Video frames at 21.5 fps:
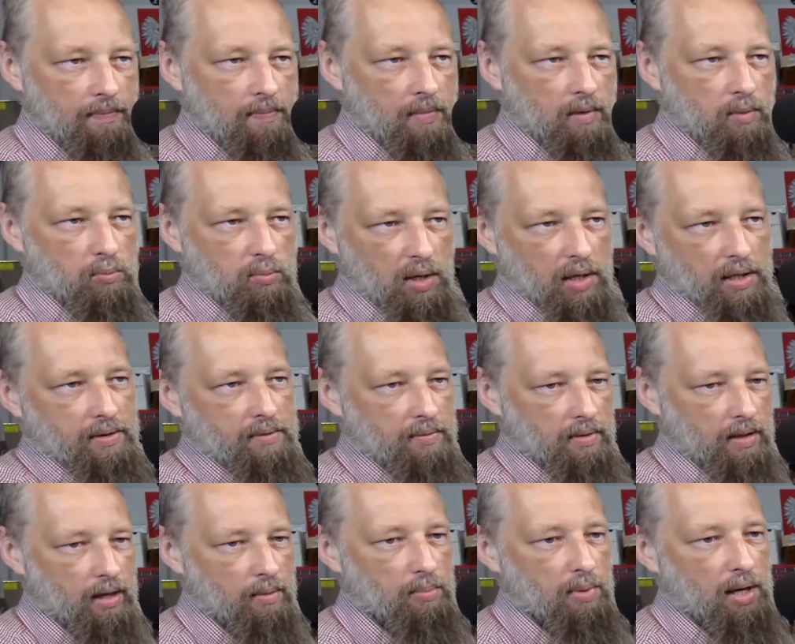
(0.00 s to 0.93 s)
but
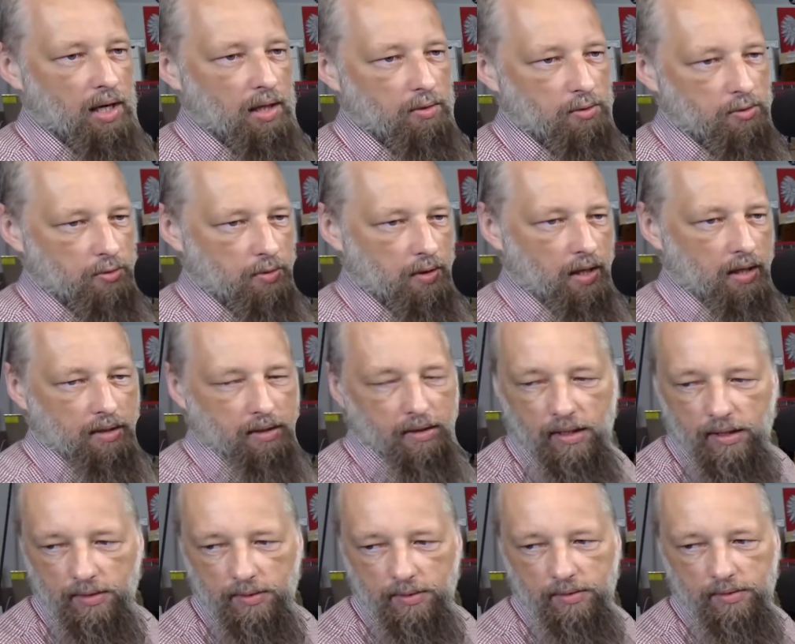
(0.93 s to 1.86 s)
I'm back on track
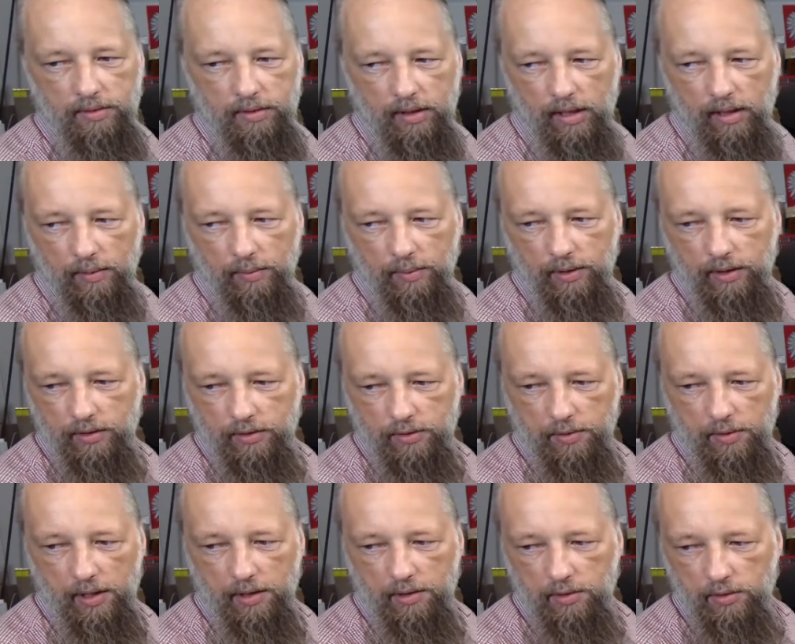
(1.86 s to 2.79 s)
now. I'm gonna
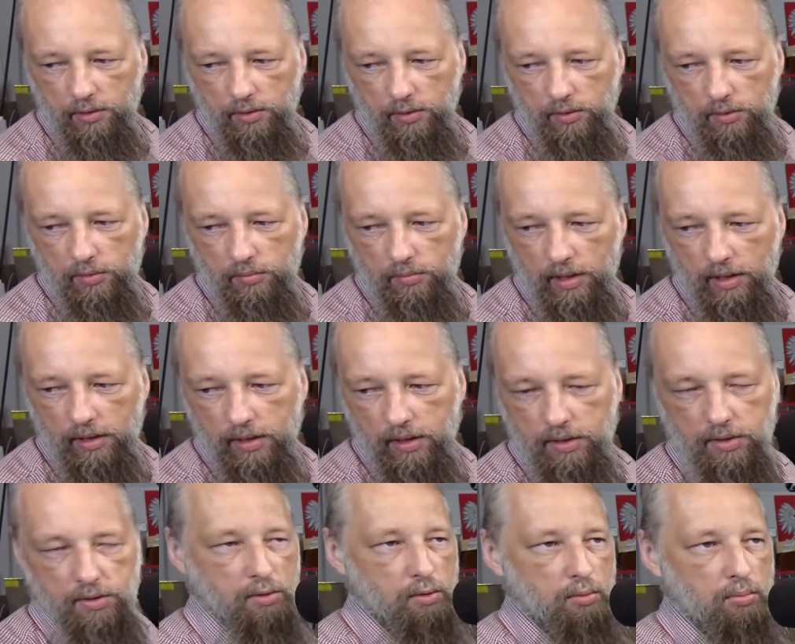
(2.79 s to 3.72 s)
try to do at
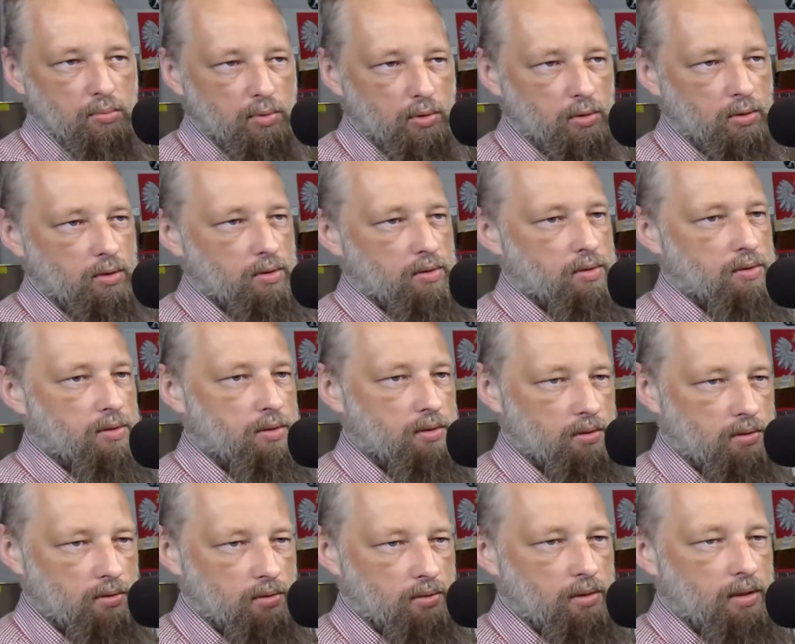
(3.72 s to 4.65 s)
least 2 boards
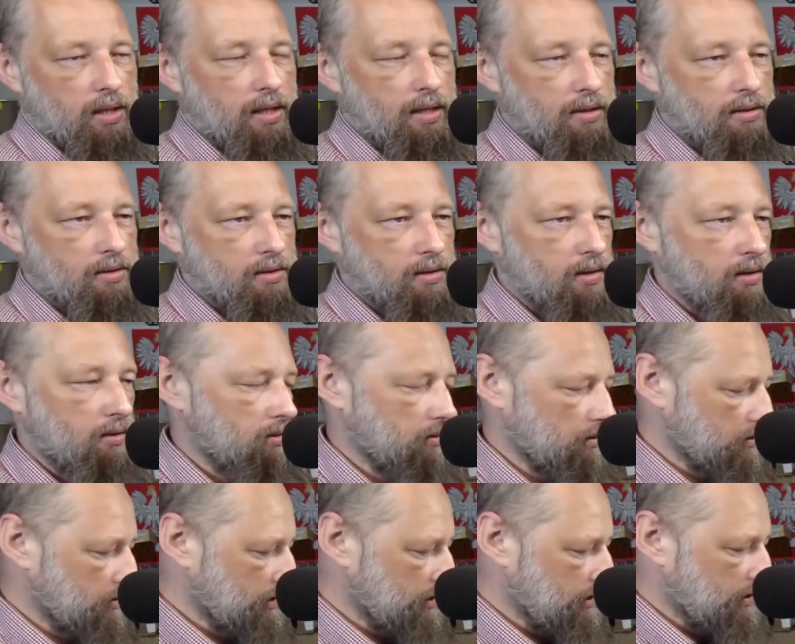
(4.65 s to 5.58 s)
today
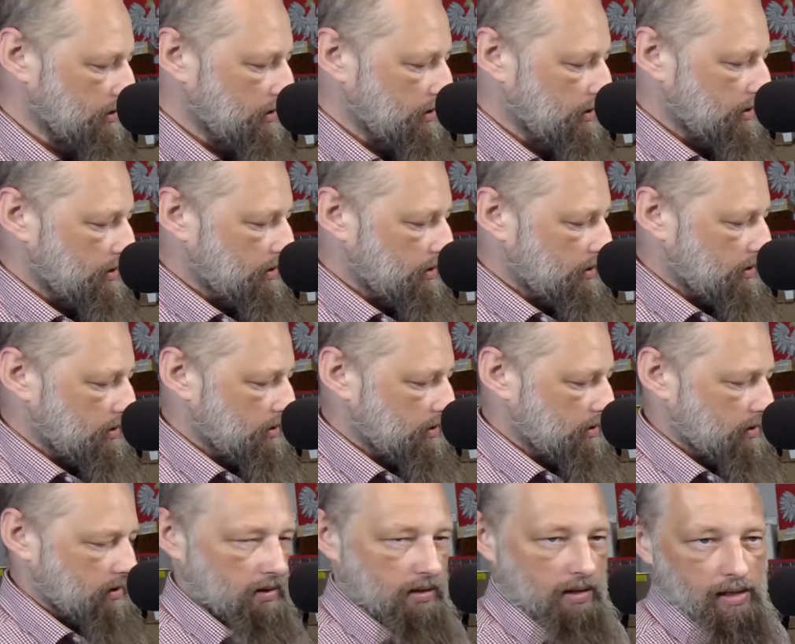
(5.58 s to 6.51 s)
still,
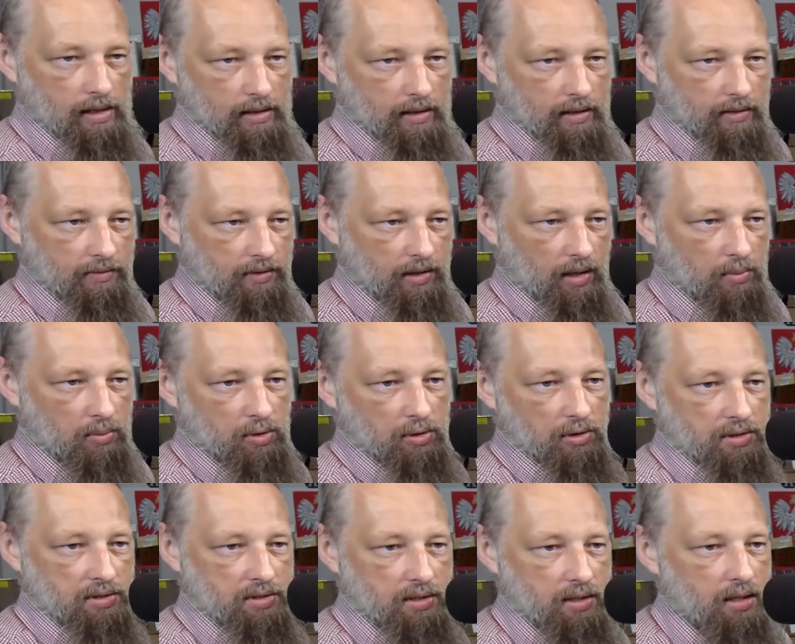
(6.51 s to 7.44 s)
and I have a couple
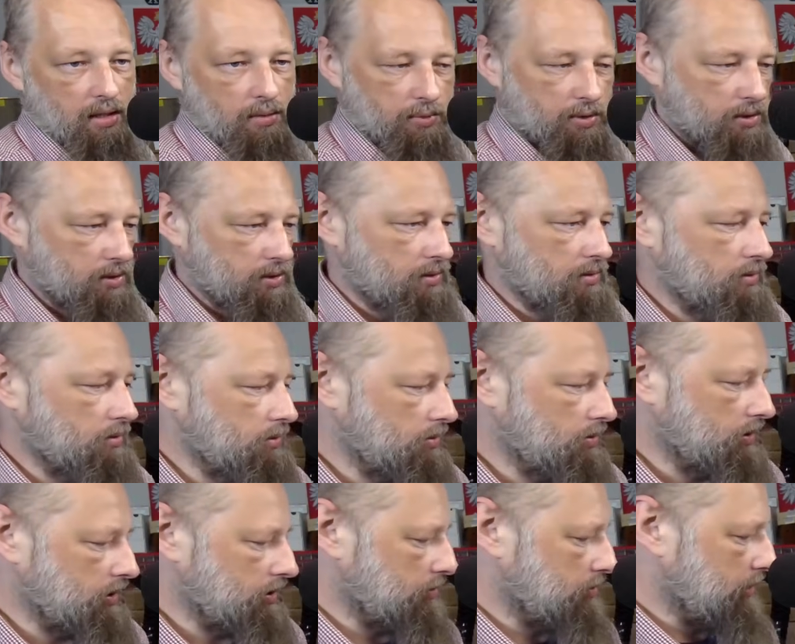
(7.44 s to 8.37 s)
ECMs to
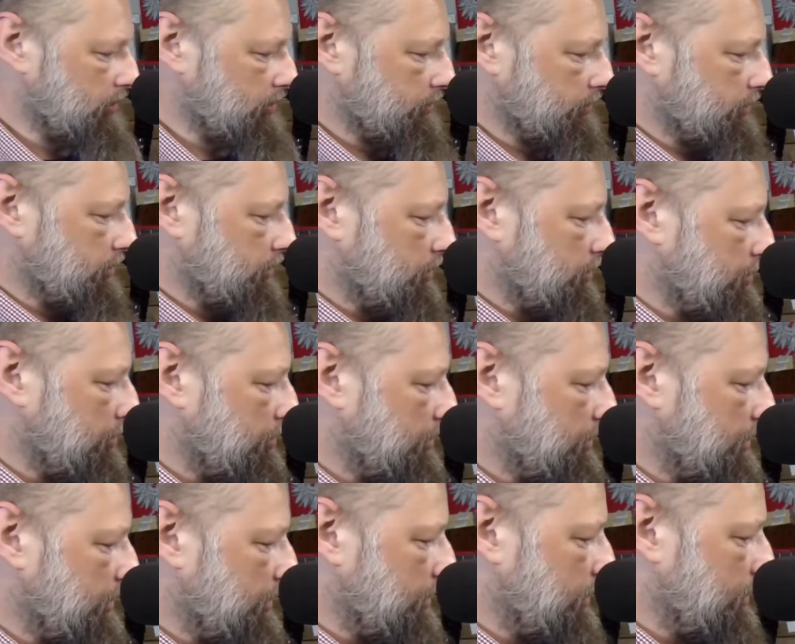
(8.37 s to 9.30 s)
do as well. So
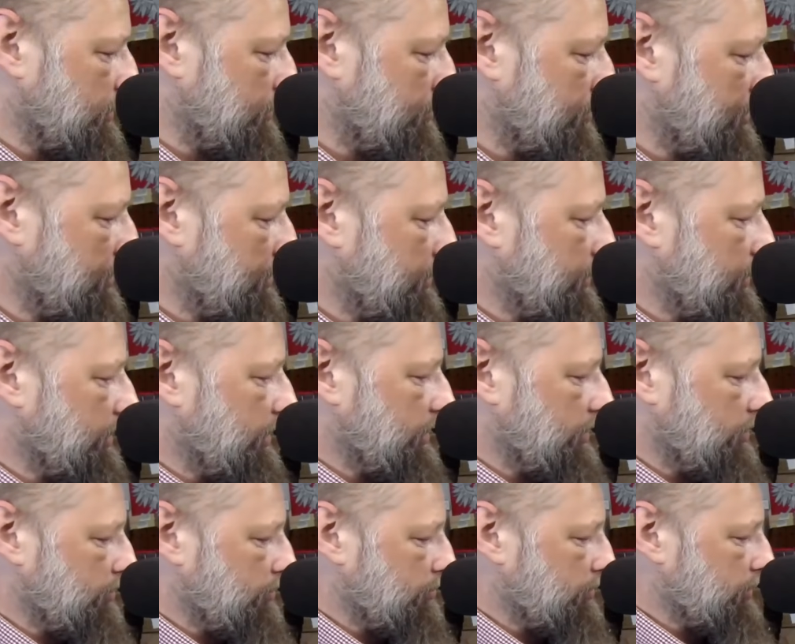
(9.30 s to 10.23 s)
busy day,
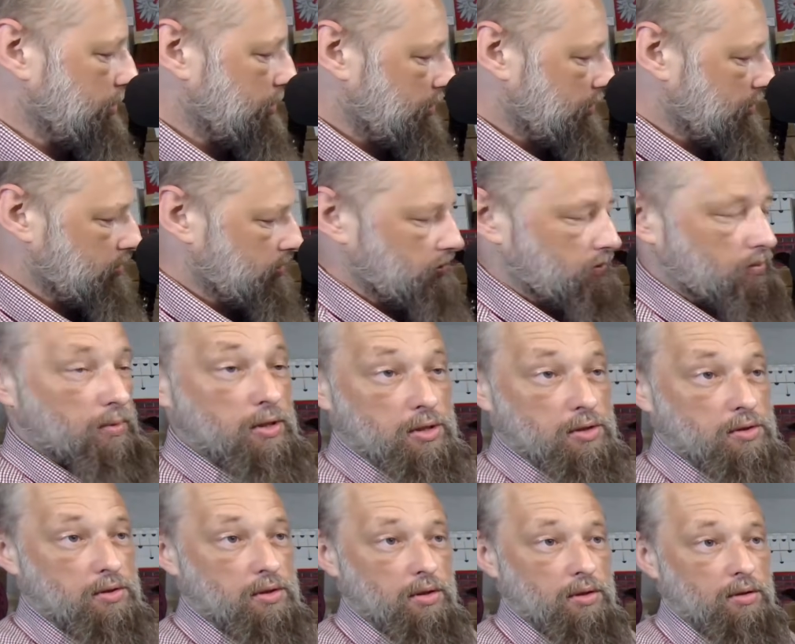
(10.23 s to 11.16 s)
which
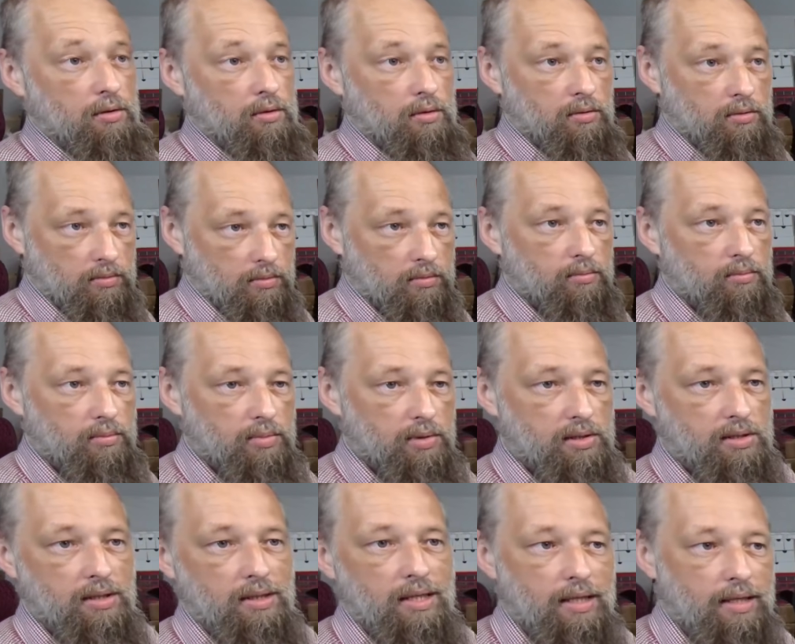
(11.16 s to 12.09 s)
is good.
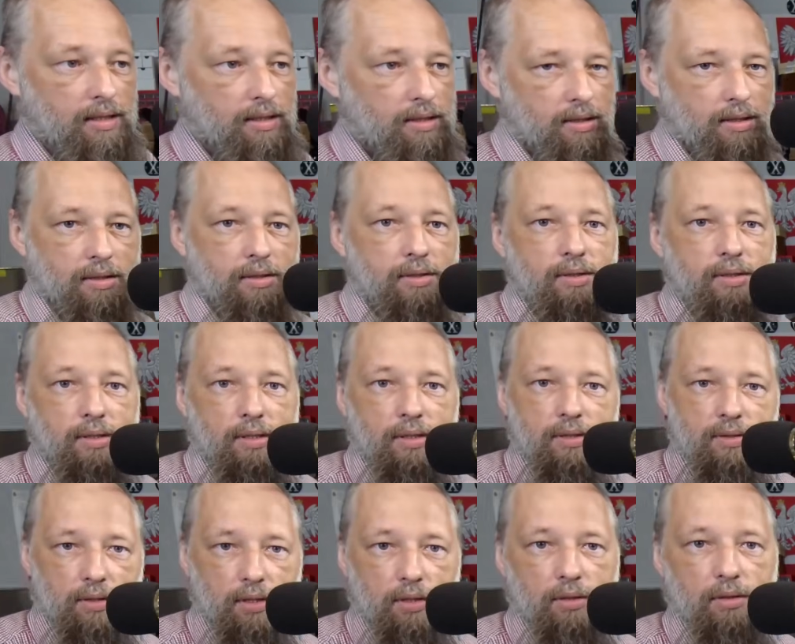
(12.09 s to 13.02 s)
Busy day is
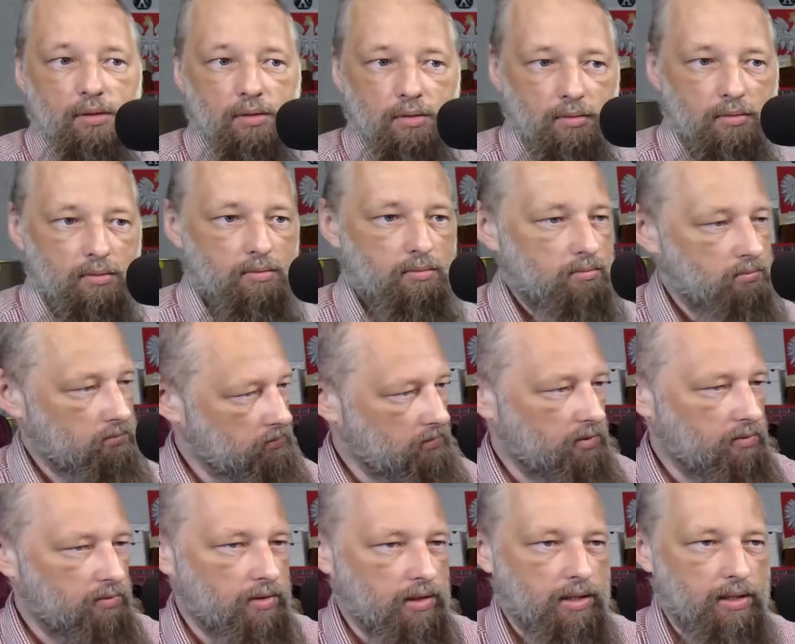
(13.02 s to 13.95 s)
good,
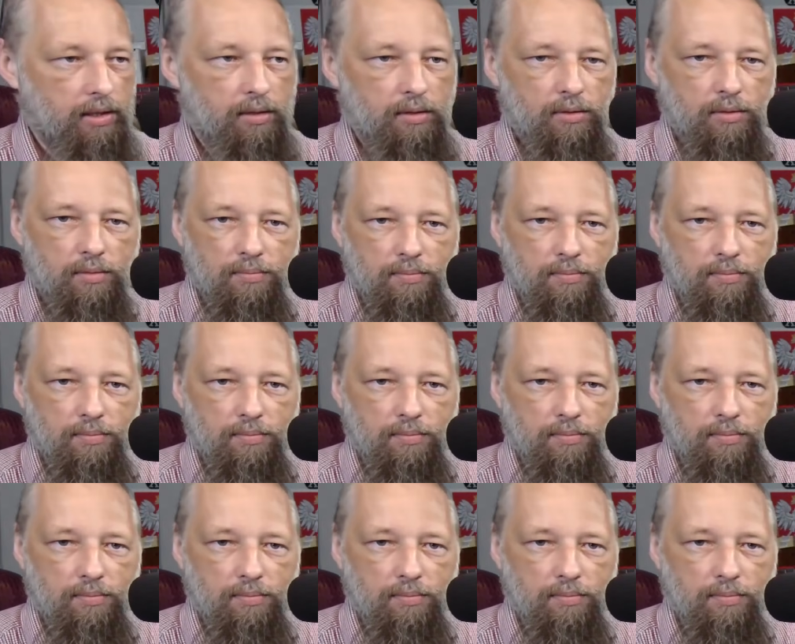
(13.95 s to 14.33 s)
very good.